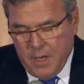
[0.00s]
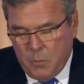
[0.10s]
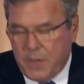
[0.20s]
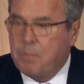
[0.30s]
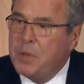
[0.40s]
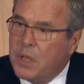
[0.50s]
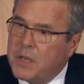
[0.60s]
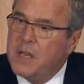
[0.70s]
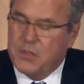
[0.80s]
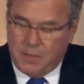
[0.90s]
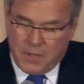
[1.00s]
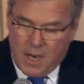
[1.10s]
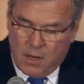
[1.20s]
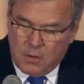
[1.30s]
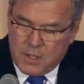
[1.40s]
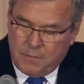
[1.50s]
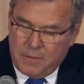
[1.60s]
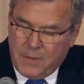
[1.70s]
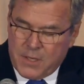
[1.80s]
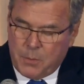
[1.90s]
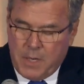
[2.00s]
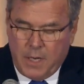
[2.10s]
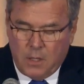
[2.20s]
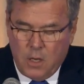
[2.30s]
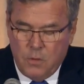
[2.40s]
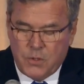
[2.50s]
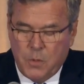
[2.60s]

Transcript: with billions of dollars of investment and loans,